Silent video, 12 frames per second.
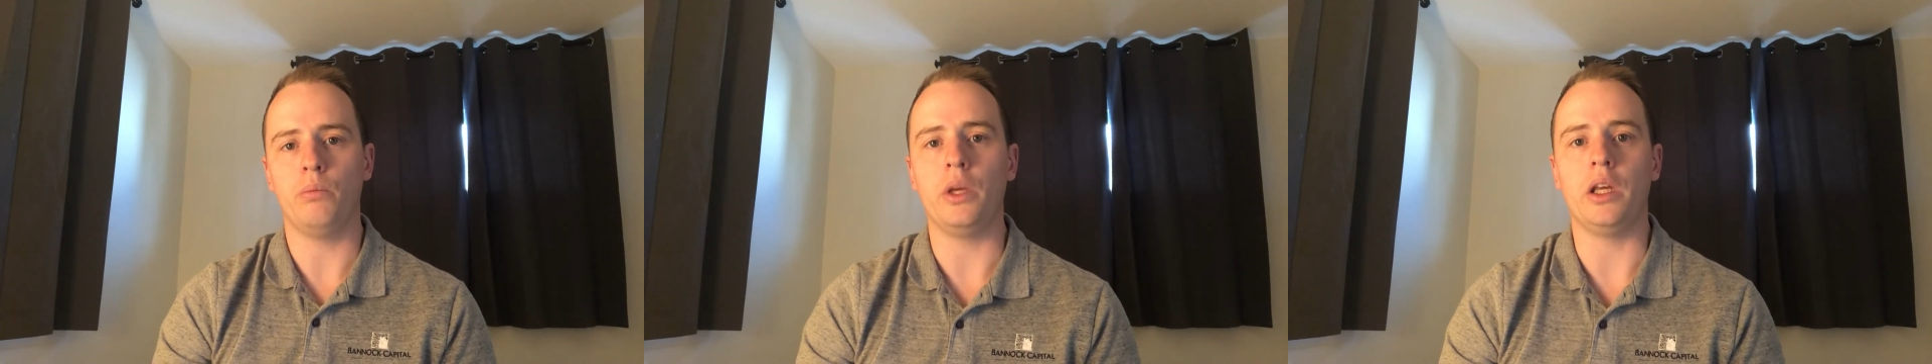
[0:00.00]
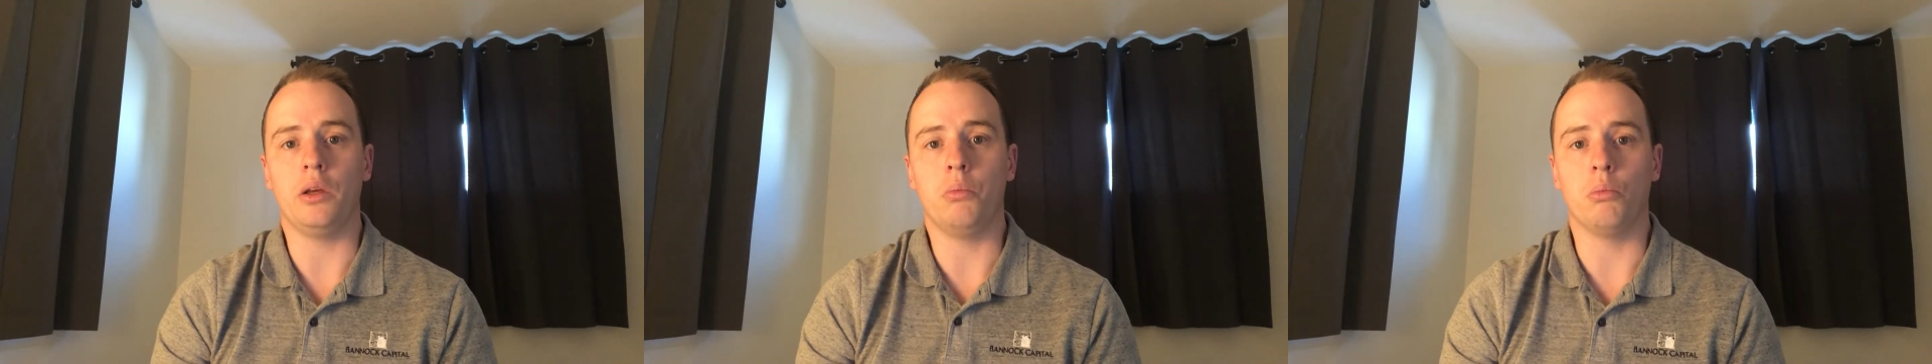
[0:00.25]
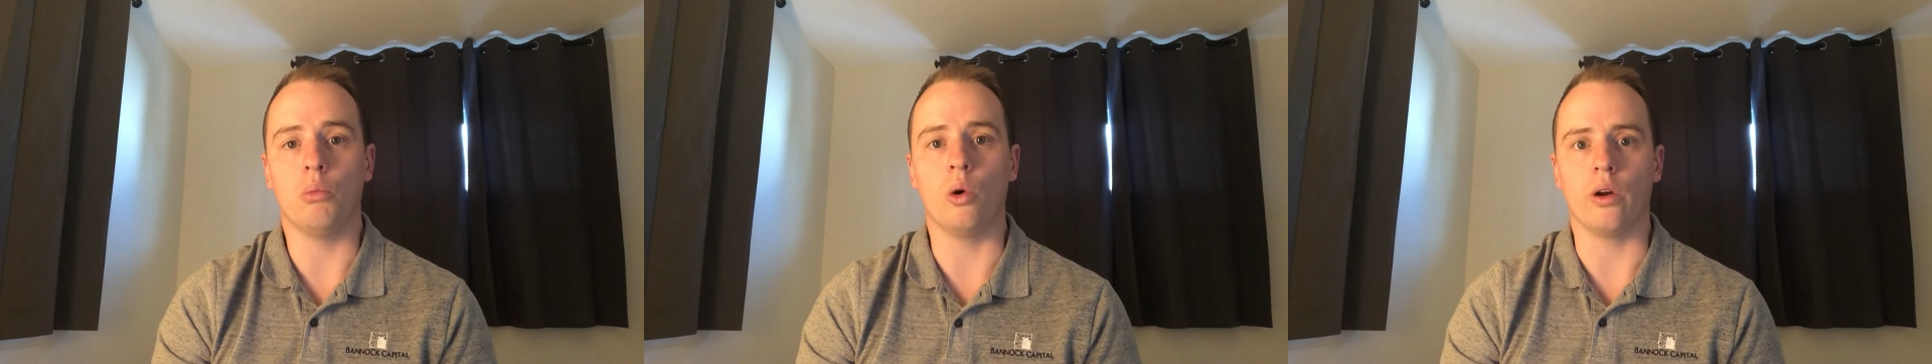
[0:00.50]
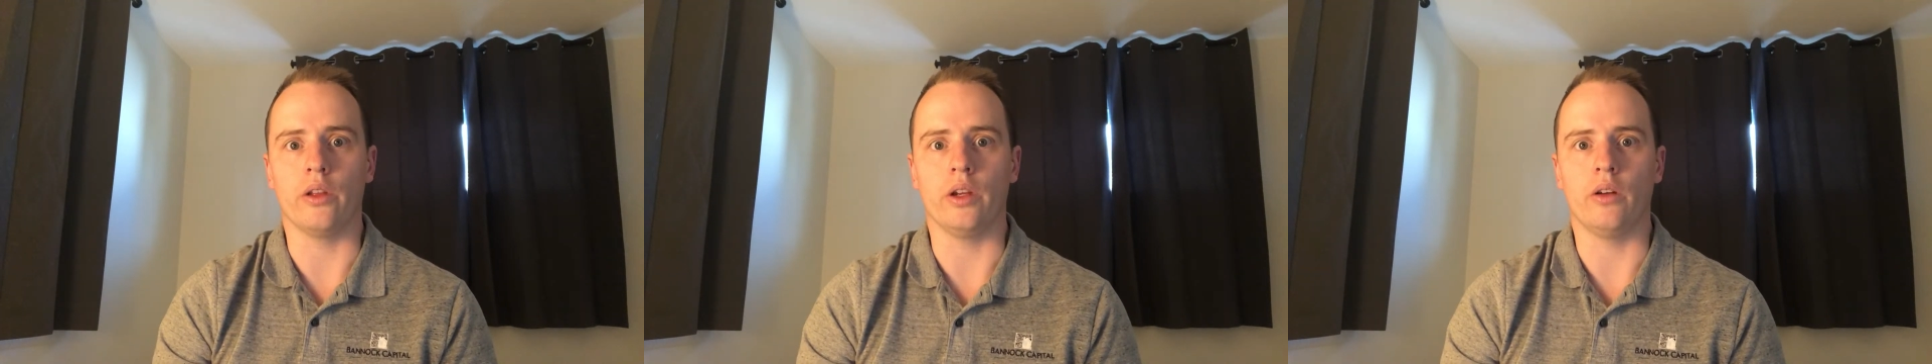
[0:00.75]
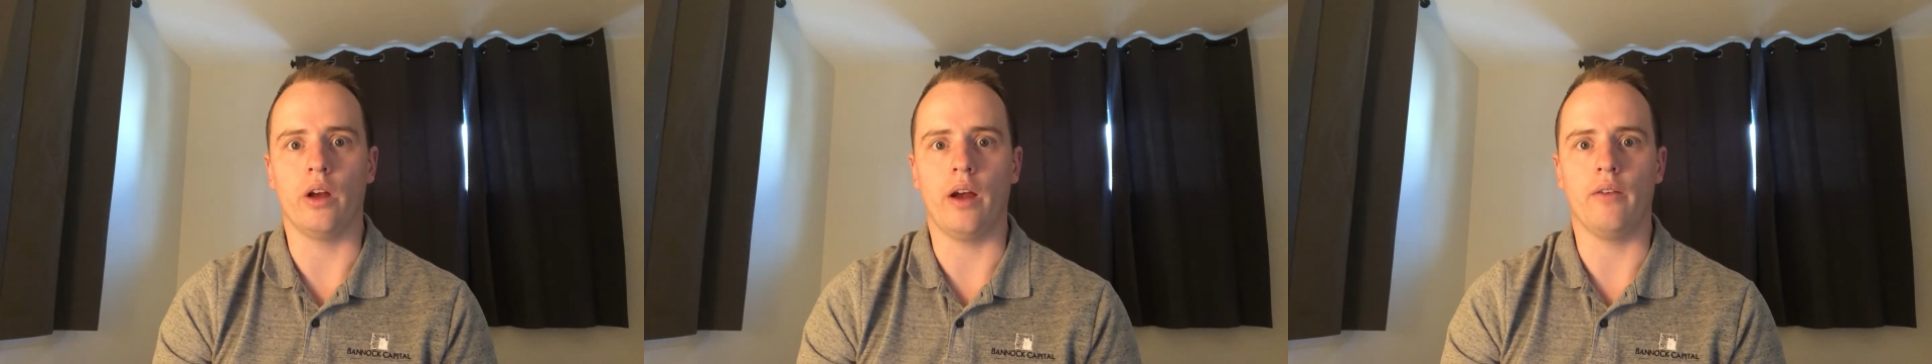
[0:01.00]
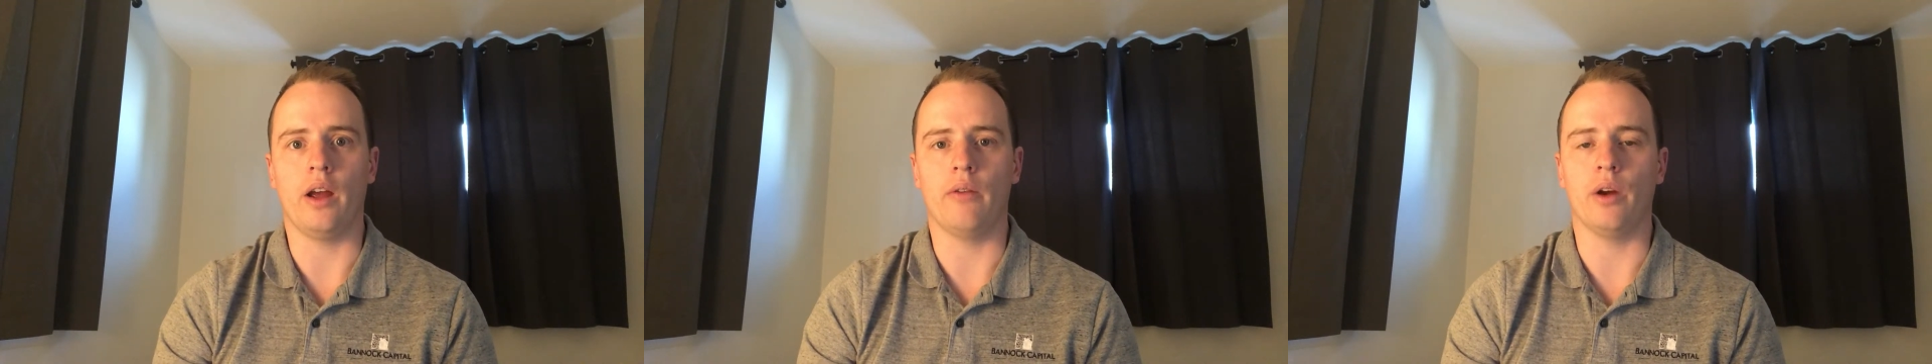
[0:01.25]
be more than you'll
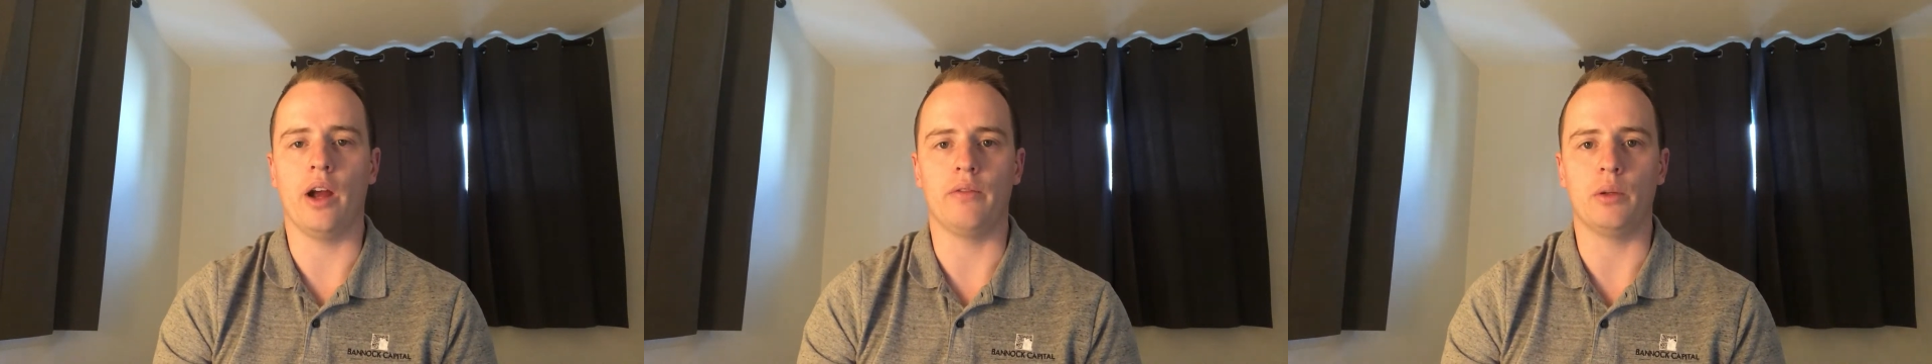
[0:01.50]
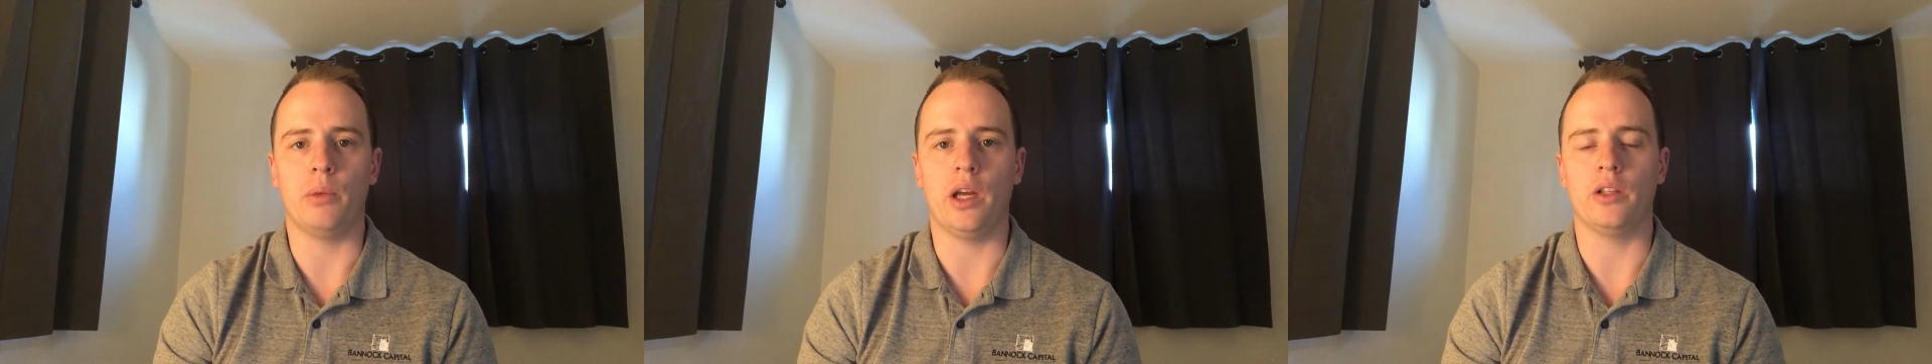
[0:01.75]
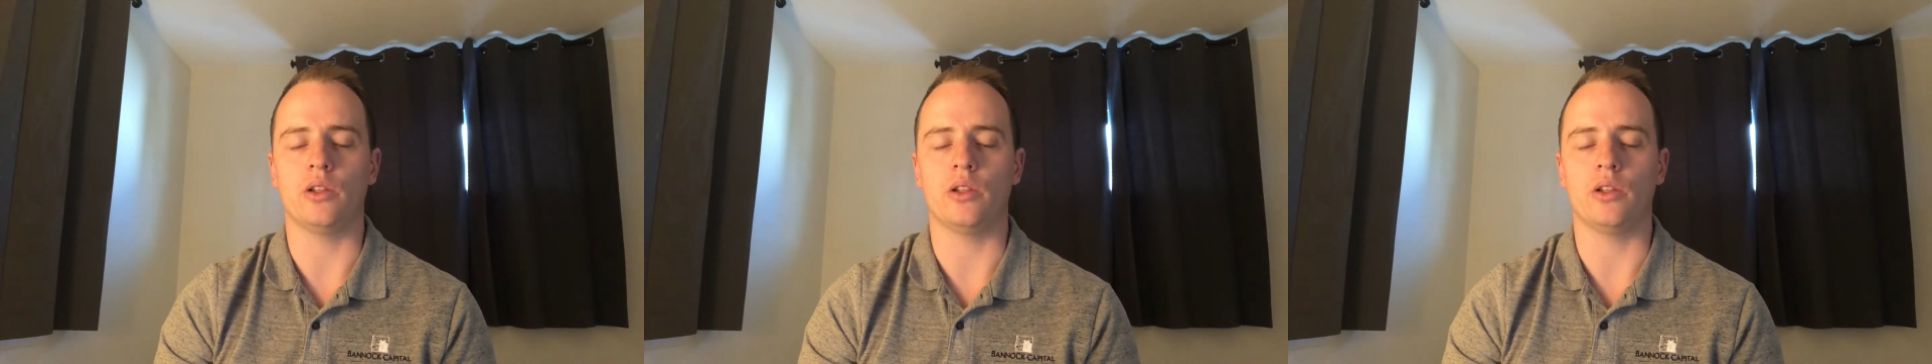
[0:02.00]
ever have to pay.